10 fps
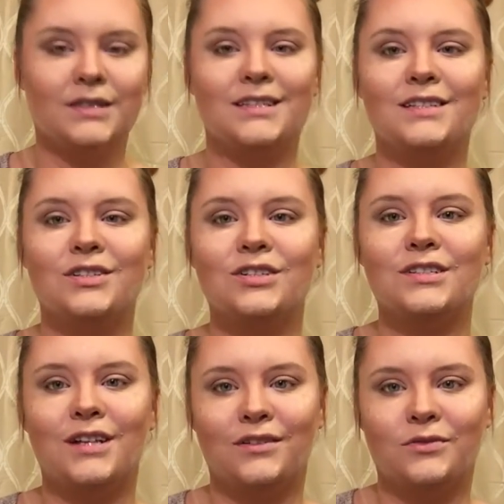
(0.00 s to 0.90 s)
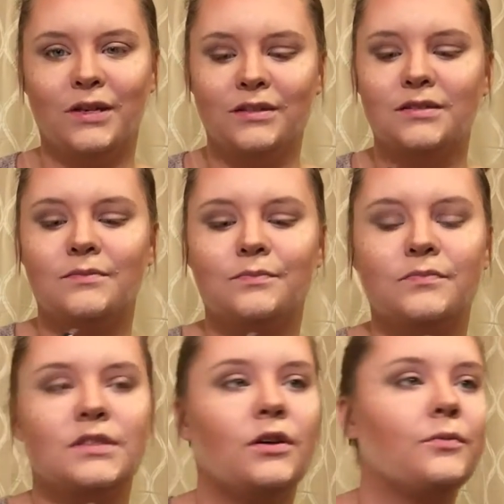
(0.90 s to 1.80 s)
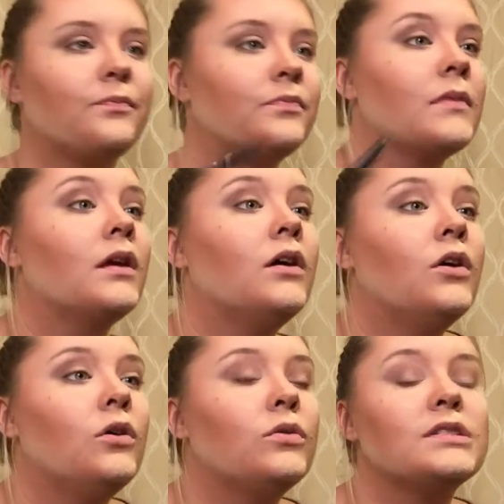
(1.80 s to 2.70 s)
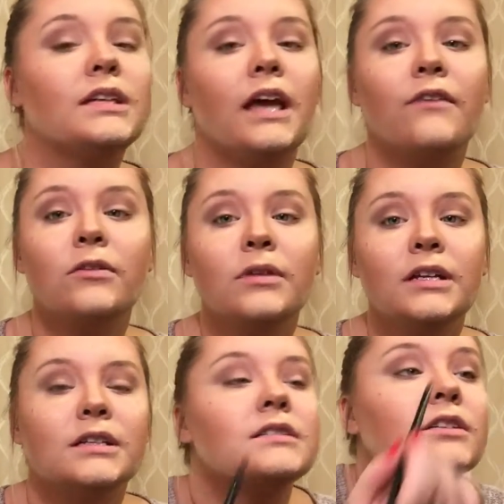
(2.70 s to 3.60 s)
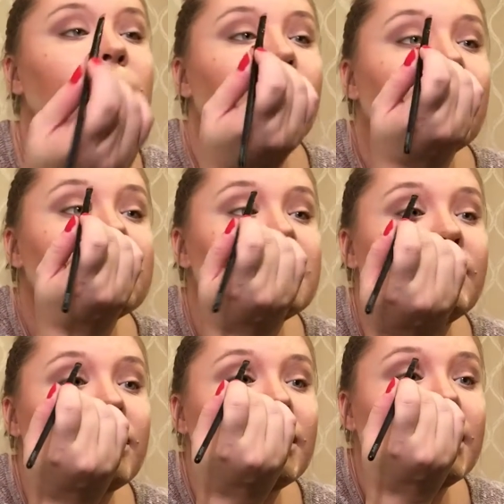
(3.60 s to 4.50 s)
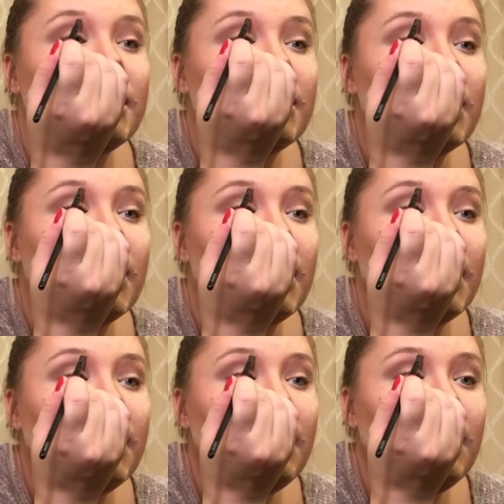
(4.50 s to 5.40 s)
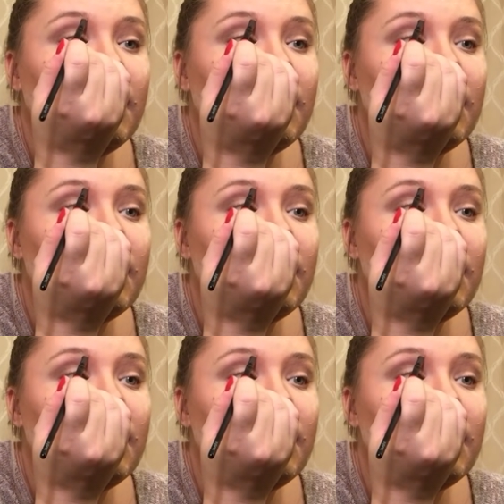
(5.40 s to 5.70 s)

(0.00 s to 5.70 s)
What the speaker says: Sisters, not twins. So we'll see. Everybody does their brows differently. I